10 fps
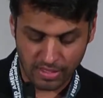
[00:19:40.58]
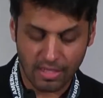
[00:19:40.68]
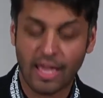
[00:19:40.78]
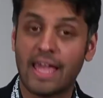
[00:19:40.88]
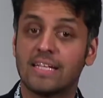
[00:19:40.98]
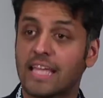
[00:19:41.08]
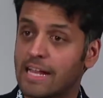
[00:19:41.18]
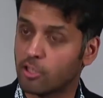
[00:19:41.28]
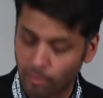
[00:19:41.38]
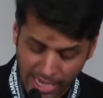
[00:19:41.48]
And
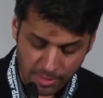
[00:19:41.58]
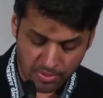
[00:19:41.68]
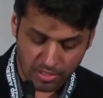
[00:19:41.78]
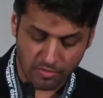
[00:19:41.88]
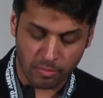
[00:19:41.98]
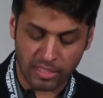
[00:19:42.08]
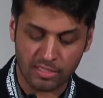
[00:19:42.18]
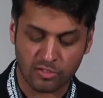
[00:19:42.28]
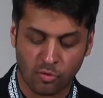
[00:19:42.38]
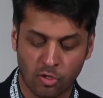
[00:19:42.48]
Daniel Pipes of the Middle
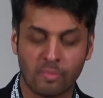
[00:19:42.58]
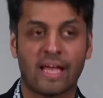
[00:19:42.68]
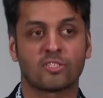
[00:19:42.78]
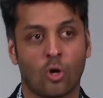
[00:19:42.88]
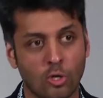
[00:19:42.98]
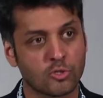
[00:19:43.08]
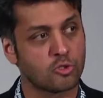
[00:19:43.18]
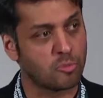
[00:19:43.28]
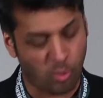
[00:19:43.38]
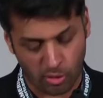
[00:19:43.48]
East Forum has also
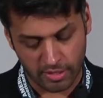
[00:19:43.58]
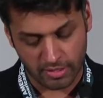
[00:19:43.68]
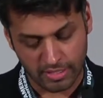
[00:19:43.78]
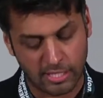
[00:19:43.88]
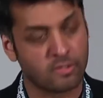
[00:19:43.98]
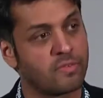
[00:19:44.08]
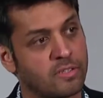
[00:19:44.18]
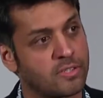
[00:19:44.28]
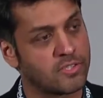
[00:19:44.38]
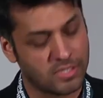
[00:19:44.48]
supported Geert
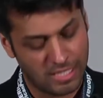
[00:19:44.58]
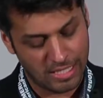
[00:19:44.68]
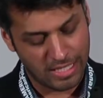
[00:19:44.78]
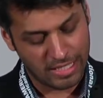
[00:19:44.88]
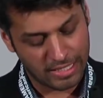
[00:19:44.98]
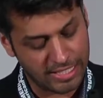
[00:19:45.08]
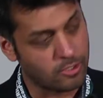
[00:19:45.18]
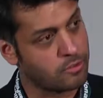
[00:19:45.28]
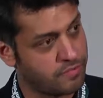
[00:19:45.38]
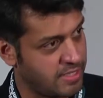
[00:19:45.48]
Wilders' legal
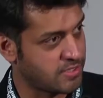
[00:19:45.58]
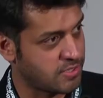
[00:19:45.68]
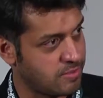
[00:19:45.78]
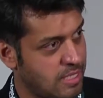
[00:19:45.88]
fees.